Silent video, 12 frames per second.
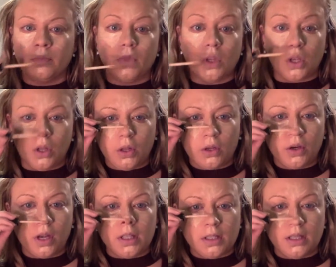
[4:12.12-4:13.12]
So you look
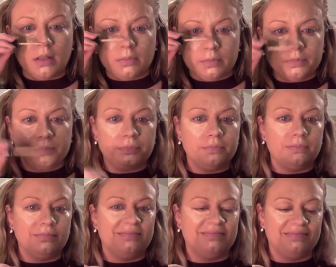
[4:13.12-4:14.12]
crazy
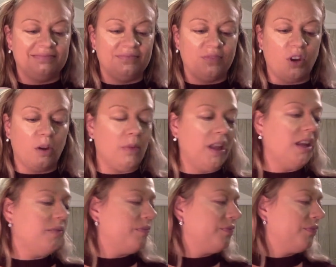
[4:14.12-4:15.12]
for a minute.